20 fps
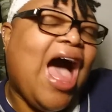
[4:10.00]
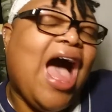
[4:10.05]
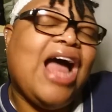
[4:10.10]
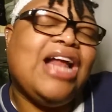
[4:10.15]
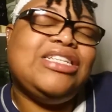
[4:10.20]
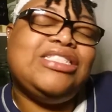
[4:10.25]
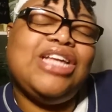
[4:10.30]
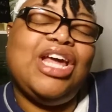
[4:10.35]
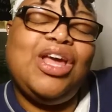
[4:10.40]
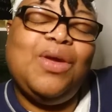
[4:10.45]

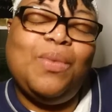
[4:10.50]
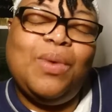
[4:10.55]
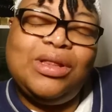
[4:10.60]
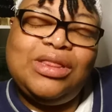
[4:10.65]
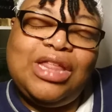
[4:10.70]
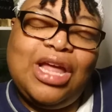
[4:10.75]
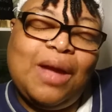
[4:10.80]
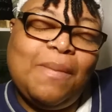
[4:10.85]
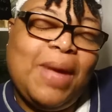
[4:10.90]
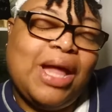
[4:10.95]
I'll tell you
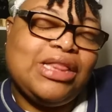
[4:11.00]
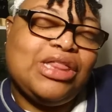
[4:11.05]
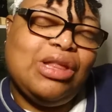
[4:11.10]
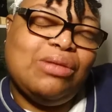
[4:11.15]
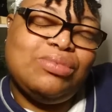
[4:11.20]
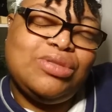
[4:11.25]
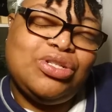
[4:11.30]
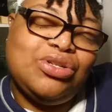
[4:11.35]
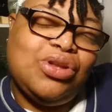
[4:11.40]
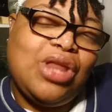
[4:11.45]
one thing about
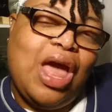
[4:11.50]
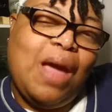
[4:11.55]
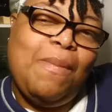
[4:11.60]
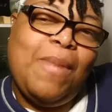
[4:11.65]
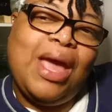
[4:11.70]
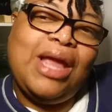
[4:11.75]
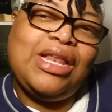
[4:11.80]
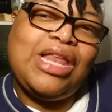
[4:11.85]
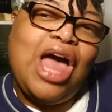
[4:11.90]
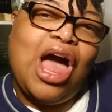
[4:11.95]
them two. They
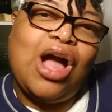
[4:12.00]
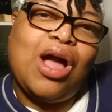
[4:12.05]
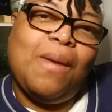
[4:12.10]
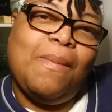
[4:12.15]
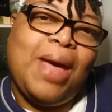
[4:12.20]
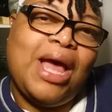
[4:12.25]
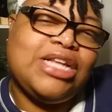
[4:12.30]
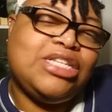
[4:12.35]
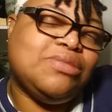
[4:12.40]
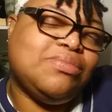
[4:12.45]
may talk
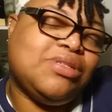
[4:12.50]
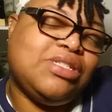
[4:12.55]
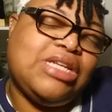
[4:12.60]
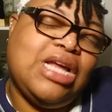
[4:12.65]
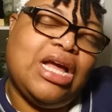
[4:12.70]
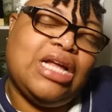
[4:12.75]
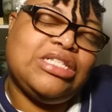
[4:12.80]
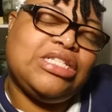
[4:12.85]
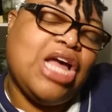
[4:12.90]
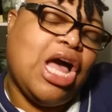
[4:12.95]
about you, but
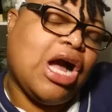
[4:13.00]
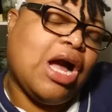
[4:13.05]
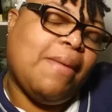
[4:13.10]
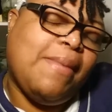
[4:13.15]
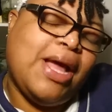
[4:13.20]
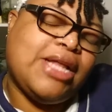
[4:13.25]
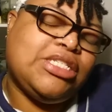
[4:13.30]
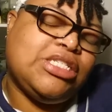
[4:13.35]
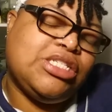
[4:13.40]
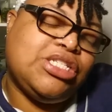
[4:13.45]
they'll talk
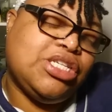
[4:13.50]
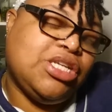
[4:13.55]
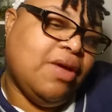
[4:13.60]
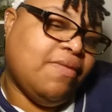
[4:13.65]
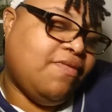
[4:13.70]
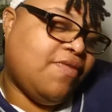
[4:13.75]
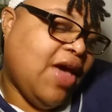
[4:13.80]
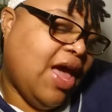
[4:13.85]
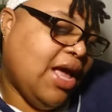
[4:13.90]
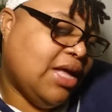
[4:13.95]
about you to
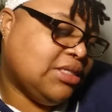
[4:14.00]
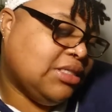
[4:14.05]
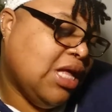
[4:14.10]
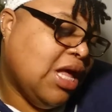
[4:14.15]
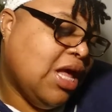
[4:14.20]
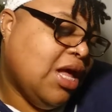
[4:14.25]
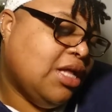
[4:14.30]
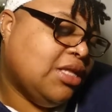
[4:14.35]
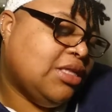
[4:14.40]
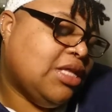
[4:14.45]
your face.
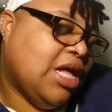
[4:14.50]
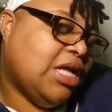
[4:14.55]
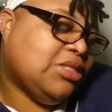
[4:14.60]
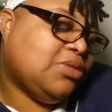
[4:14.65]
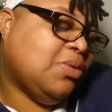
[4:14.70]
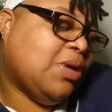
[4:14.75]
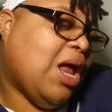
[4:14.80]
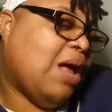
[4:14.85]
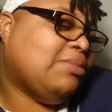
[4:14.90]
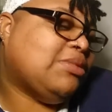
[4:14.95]

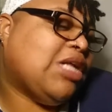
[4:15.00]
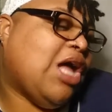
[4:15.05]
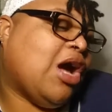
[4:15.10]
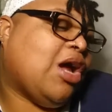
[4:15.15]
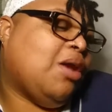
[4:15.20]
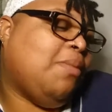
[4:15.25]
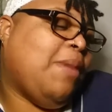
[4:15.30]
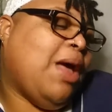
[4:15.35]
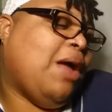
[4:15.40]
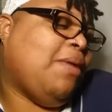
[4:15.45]
That's what I'm
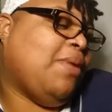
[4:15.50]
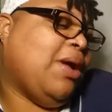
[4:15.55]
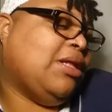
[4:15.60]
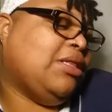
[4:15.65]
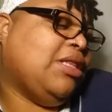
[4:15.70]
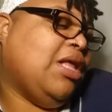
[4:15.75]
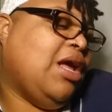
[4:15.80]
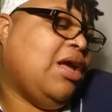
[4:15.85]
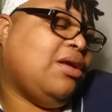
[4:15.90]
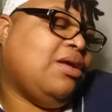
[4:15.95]
talking about
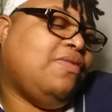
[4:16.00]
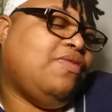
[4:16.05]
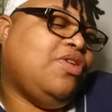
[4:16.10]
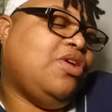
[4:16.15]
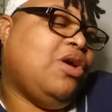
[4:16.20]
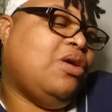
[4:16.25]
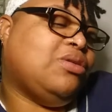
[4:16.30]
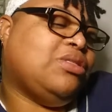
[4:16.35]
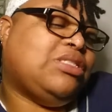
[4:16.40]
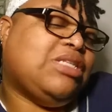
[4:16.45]
right there. If
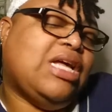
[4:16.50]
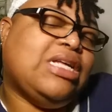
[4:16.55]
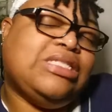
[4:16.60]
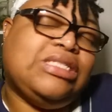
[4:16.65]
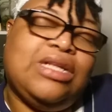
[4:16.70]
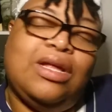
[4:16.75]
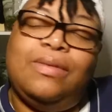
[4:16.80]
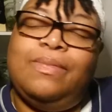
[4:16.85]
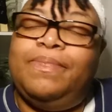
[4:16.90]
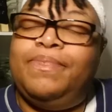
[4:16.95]
you're going to say
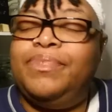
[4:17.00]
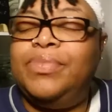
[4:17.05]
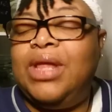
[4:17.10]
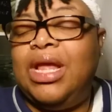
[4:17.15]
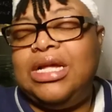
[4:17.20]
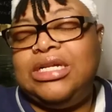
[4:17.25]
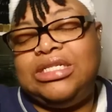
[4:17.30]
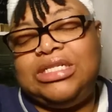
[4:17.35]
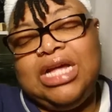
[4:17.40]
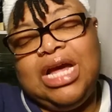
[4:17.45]
something,
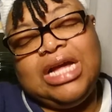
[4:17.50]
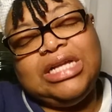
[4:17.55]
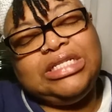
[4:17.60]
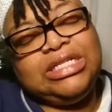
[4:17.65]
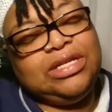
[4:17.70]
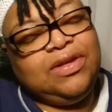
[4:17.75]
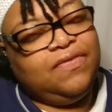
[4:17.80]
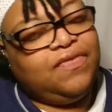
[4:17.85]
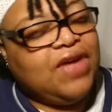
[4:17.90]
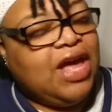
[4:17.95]
say it
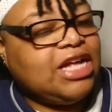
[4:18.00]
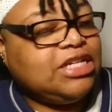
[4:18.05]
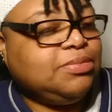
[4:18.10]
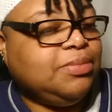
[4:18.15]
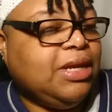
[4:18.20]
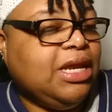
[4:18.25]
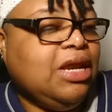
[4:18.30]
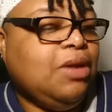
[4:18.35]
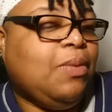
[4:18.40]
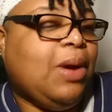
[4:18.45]
to your face.
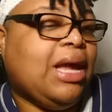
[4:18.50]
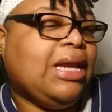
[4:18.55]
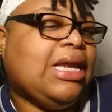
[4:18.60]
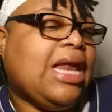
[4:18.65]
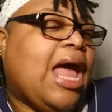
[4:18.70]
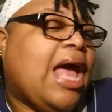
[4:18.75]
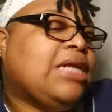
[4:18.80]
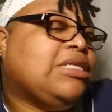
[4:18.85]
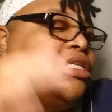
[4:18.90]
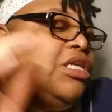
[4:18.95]
But anyway,
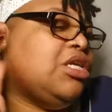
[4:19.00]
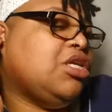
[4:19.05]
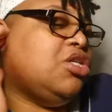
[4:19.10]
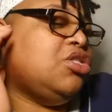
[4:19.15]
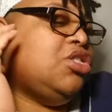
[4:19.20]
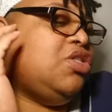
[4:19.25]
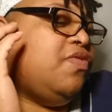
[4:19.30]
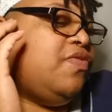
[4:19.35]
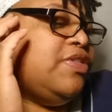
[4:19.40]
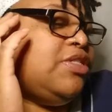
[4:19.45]
down to the
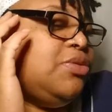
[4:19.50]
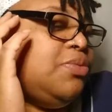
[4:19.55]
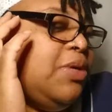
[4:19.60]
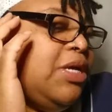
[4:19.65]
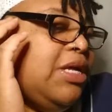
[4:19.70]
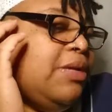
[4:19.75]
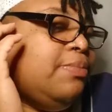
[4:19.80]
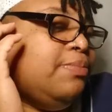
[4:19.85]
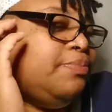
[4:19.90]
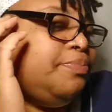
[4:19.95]
Lucifer
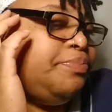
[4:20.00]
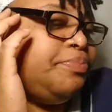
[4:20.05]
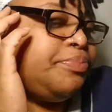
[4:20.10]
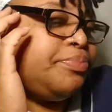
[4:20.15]
suite.